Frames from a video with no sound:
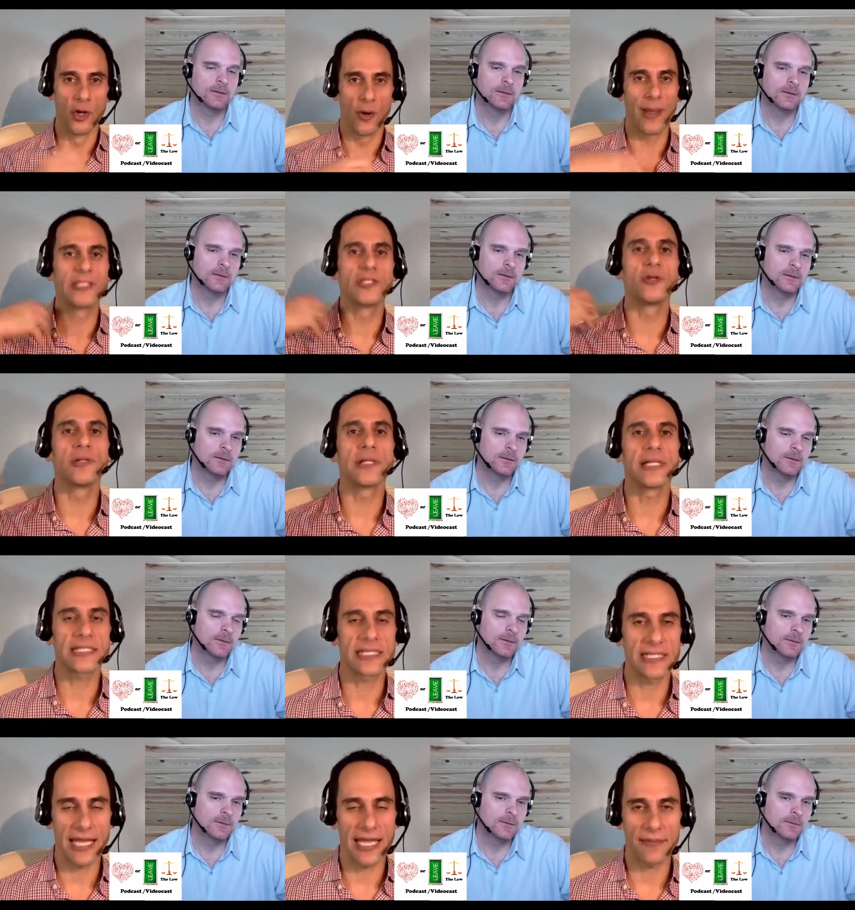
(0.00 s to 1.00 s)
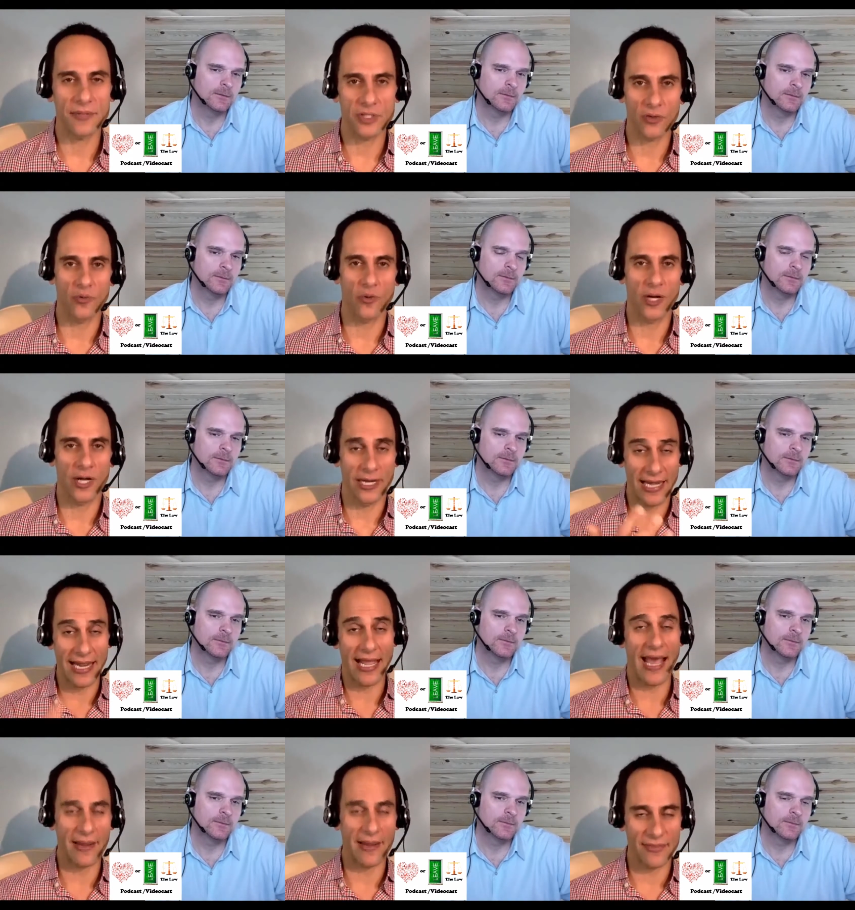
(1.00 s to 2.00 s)
Speaker 1: as you listen to episode one and
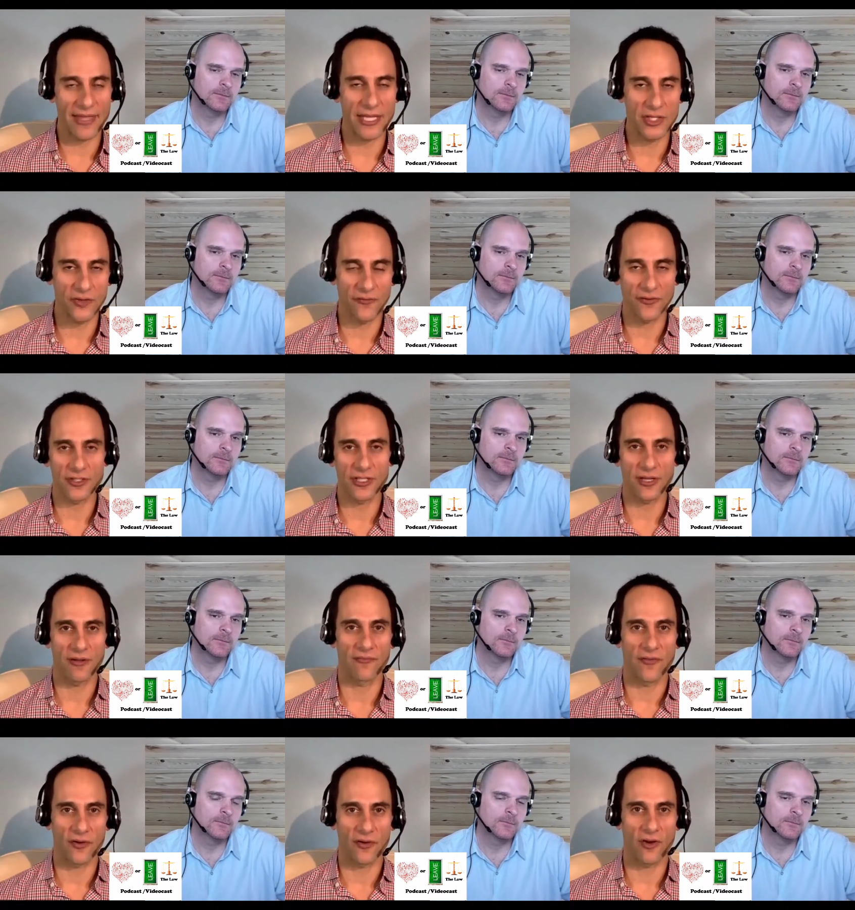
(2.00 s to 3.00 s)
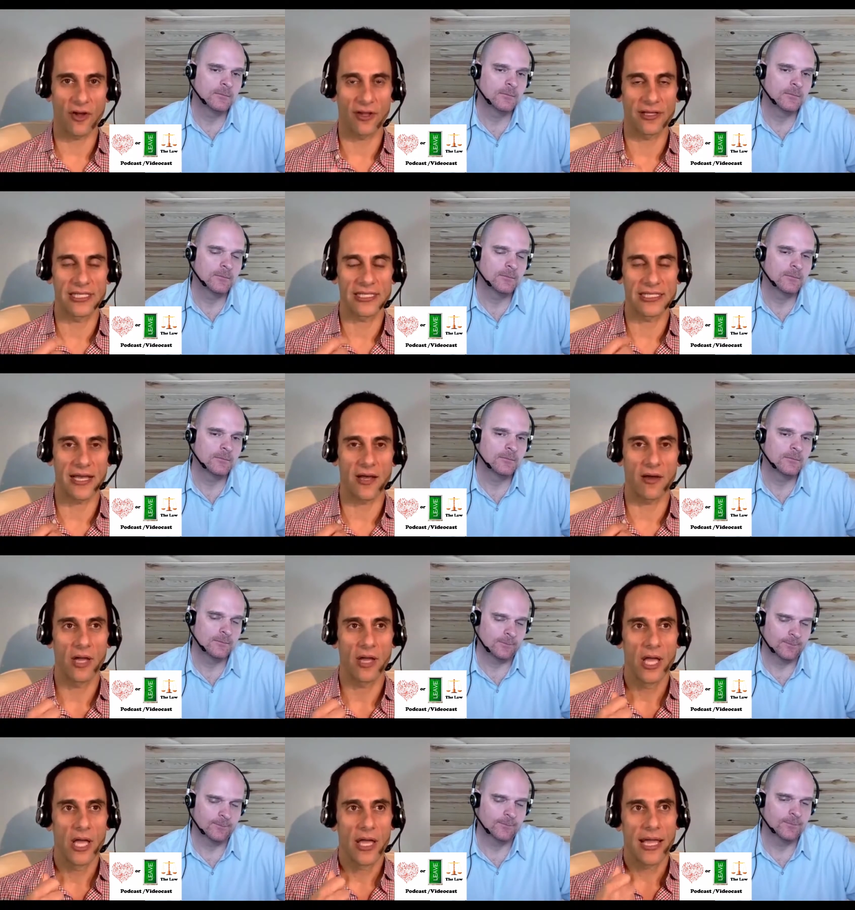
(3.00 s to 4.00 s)
adam thanks you for for calling this out
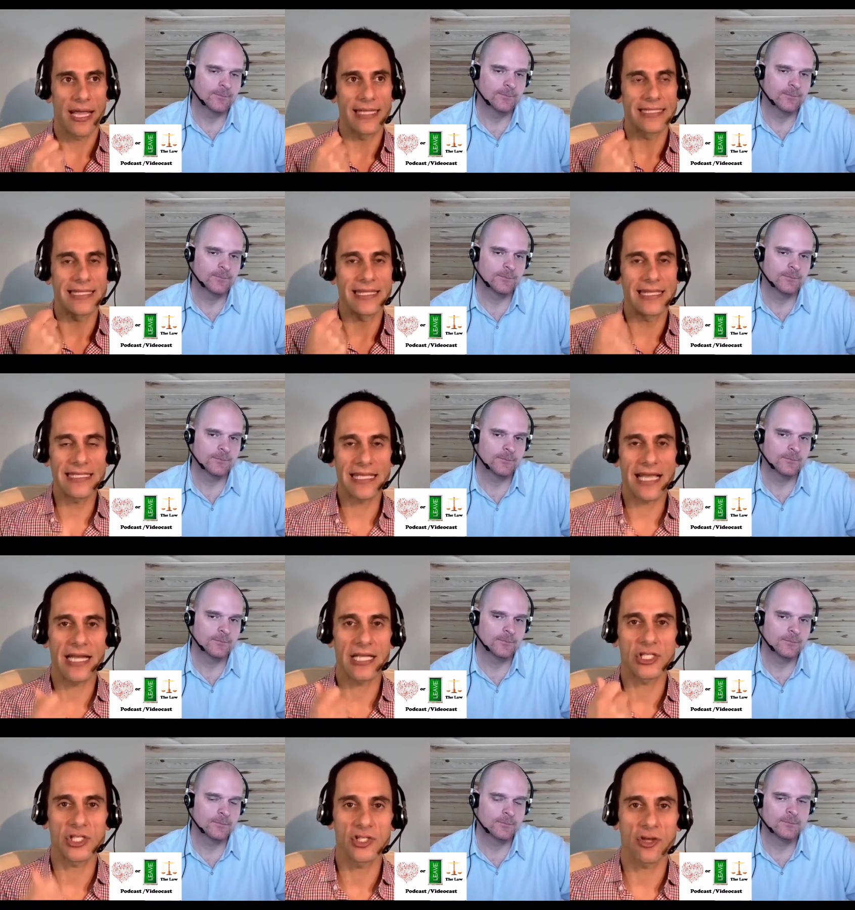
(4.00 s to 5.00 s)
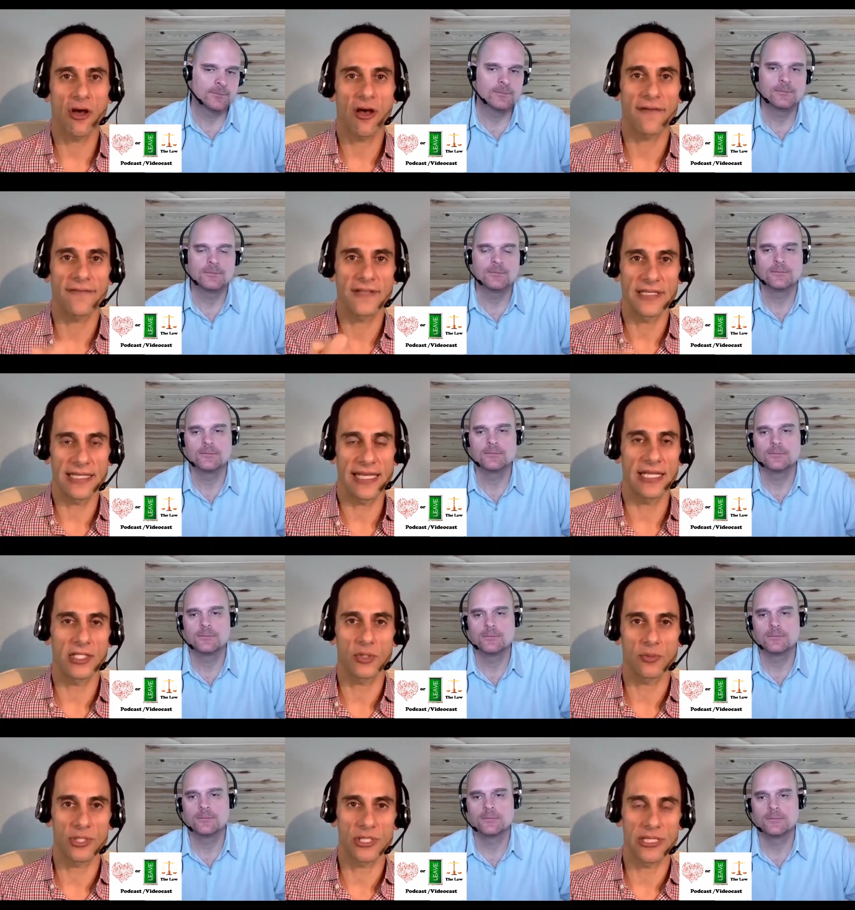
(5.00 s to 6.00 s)
it's these kind of soft and
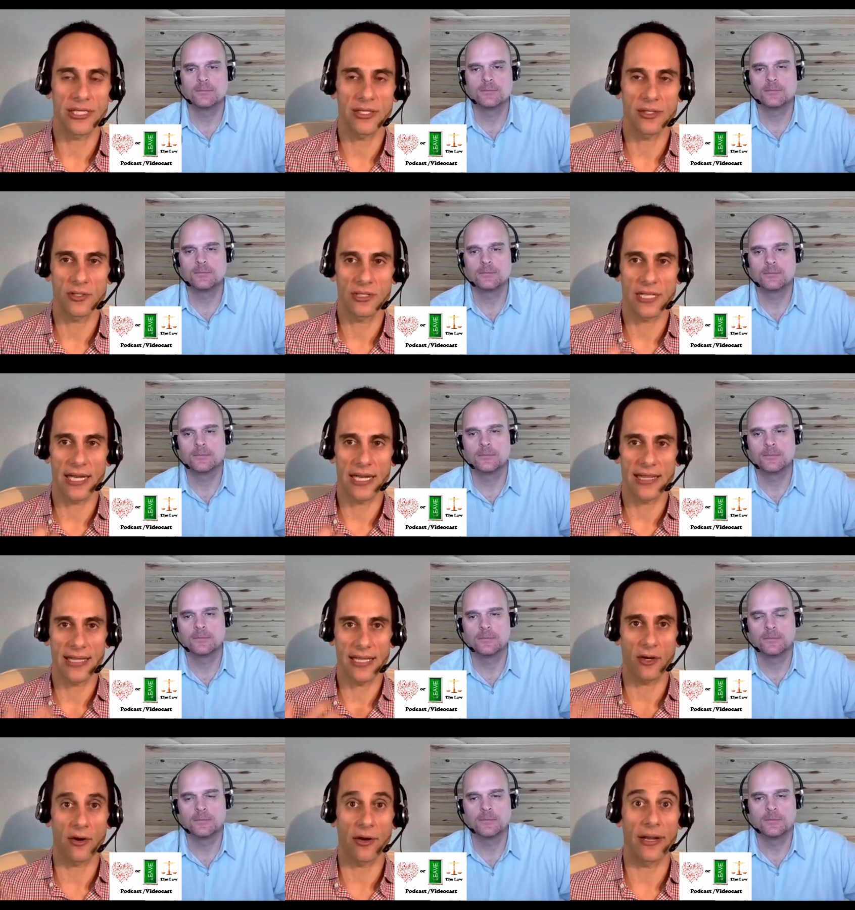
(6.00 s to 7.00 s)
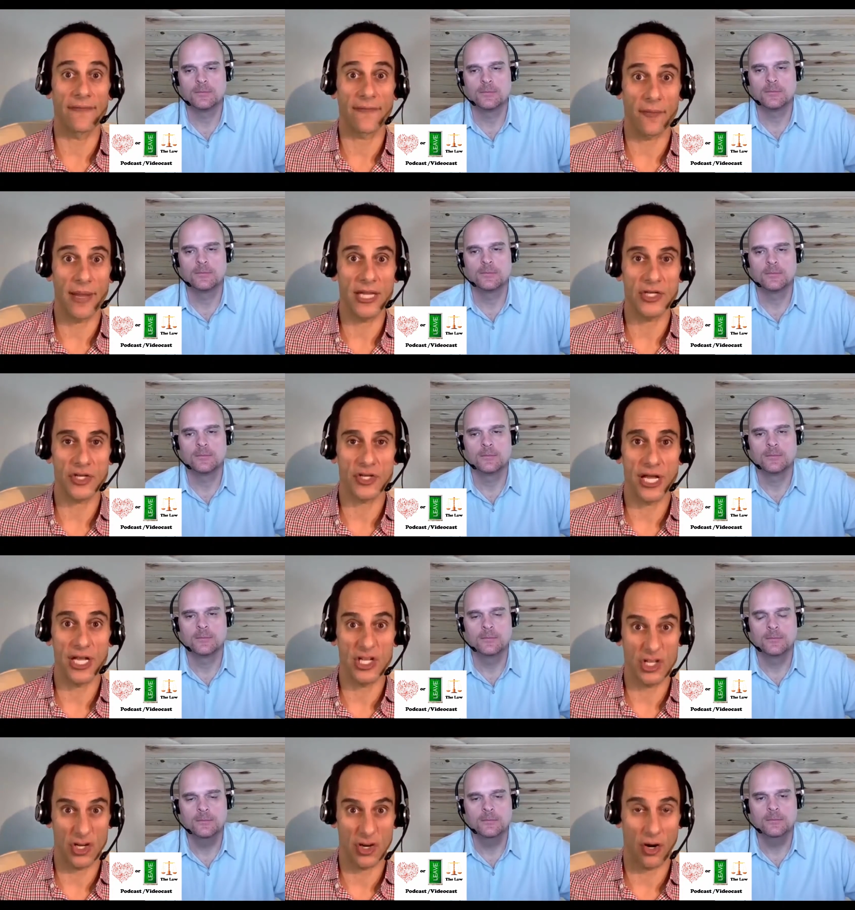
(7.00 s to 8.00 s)
tangible skills that i think in our information
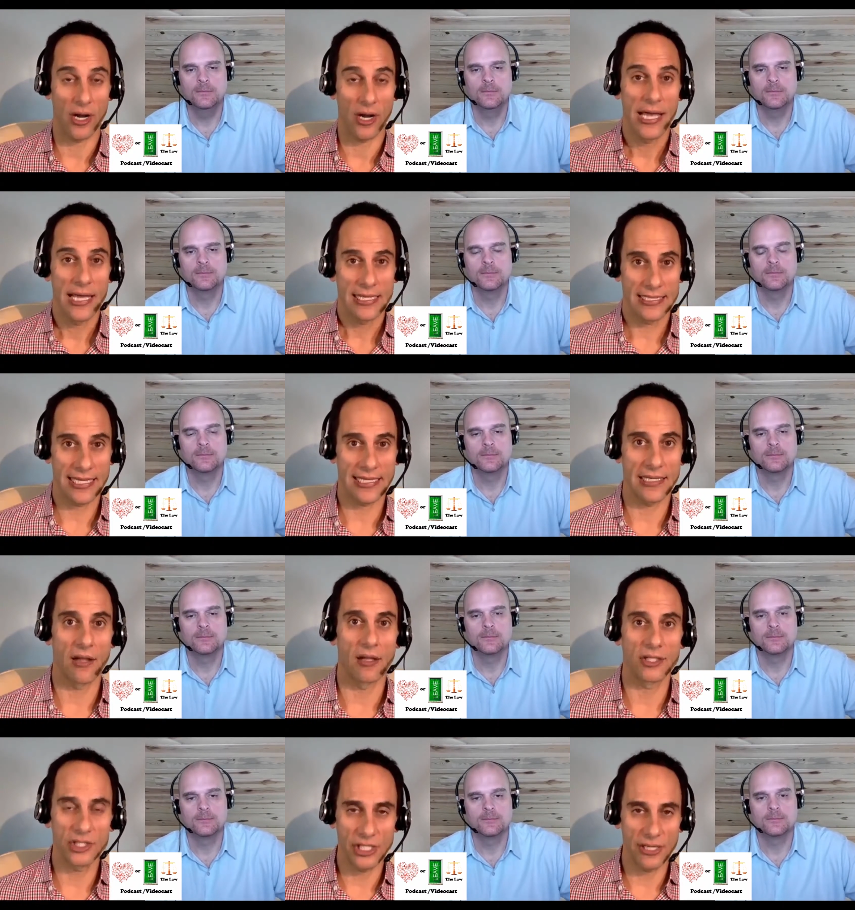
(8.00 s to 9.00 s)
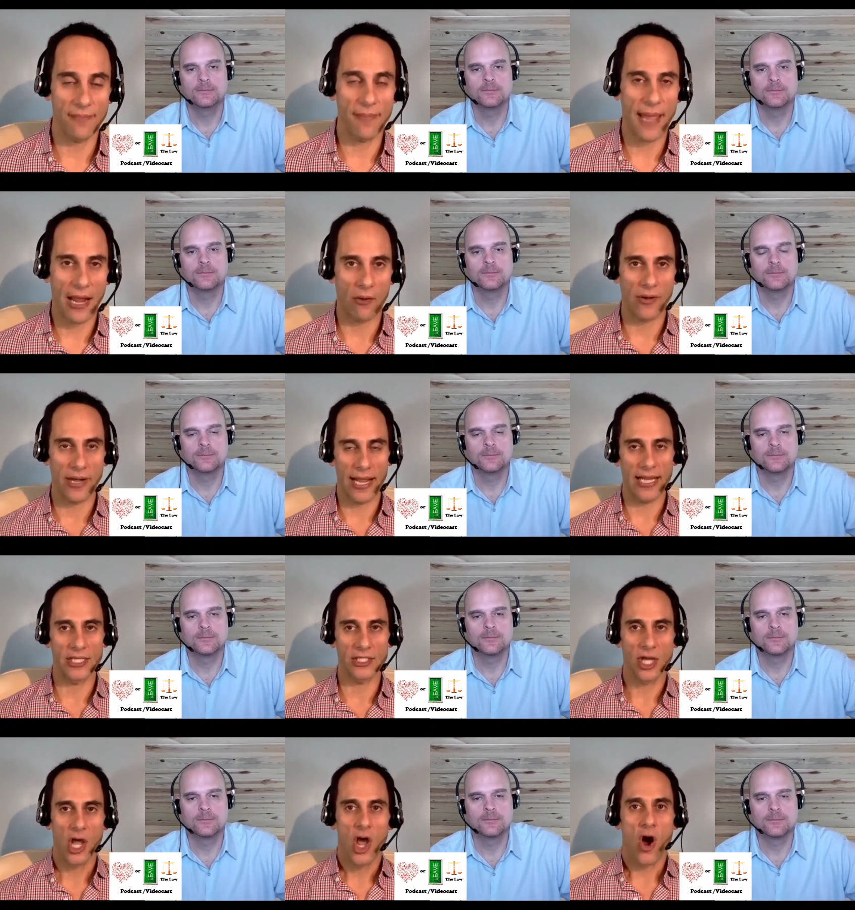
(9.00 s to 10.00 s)
age in our technology empowered
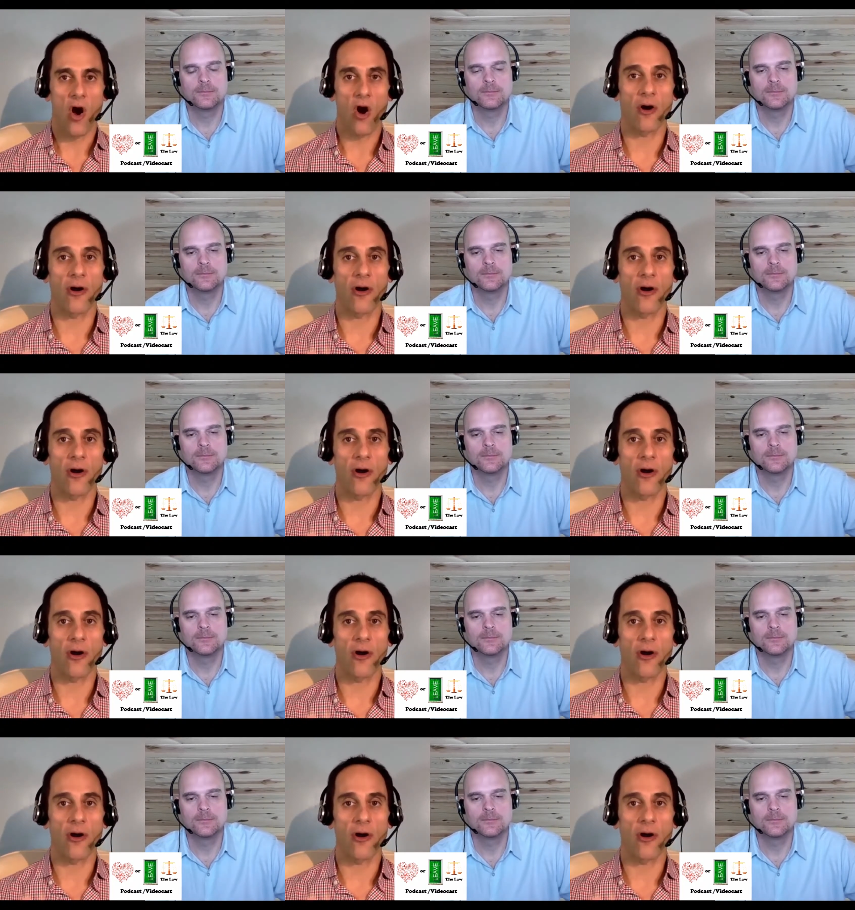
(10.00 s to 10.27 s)
age are